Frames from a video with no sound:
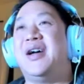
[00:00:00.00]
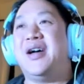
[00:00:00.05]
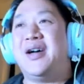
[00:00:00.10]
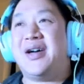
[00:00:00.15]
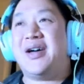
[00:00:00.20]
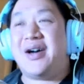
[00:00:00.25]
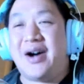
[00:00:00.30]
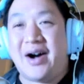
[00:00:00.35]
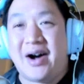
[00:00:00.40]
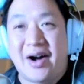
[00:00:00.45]

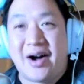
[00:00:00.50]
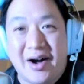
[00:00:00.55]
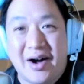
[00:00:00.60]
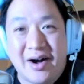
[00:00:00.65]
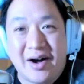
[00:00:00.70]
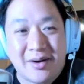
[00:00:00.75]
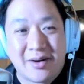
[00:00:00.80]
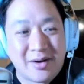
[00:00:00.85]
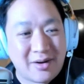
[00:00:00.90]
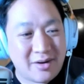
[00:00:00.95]

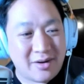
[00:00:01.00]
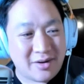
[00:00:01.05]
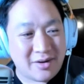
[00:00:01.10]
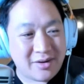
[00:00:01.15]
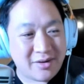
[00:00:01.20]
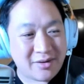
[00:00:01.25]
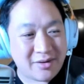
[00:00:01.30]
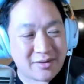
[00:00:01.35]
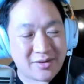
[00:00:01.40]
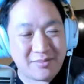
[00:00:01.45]
man,
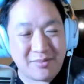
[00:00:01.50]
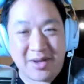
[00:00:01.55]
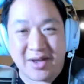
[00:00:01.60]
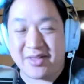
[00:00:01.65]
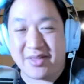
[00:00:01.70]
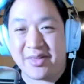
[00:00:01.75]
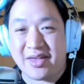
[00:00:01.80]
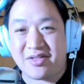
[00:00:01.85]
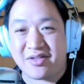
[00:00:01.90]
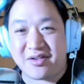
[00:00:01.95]

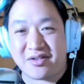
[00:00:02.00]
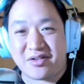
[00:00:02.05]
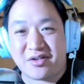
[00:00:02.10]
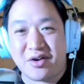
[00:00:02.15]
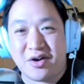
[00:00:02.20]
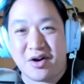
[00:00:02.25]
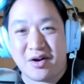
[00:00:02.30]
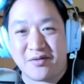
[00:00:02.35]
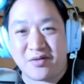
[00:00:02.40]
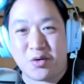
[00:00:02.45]
that's a
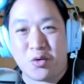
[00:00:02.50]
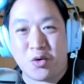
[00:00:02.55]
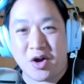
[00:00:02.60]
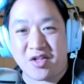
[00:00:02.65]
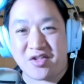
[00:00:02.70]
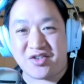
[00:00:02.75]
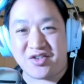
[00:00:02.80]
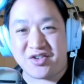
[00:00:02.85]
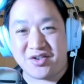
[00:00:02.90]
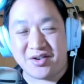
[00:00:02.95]
tough
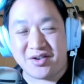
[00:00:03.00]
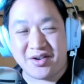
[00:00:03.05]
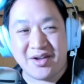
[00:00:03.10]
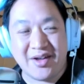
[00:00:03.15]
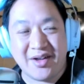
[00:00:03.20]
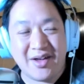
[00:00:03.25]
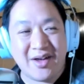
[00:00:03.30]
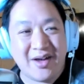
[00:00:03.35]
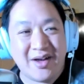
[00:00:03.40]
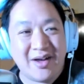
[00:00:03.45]
question
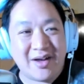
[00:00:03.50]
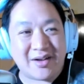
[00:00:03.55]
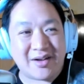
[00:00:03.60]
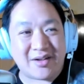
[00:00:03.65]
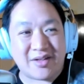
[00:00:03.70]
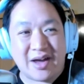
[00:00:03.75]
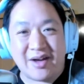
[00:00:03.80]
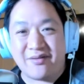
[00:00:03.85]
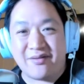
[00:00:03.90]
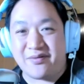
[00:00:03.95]

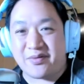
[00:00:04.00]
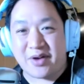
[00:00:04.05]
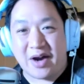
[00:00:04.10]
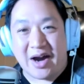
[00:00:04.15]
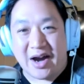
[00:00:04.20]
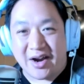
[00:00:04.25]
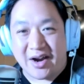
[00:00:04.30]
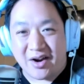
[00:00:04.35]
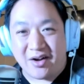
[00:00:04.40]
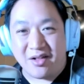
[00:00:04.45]
because I've
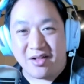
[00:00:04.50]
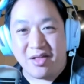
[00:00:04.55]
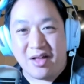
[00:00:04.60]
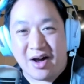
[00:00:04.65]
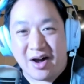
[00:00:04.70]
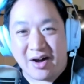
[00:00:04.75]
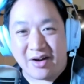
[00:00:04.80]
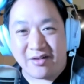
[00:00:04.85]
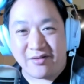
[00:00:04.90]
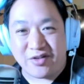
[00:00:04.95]
got a
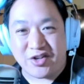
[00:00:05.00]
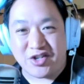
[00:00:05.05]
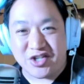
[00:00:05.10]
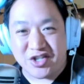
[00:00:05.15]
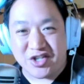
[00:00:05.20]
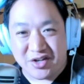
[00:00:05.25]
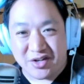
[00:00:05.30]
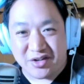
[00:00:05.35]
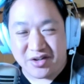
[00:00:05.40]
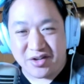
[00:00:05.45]
lot of
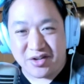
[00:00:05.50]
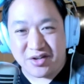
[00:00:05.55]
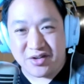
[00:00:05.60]
shit.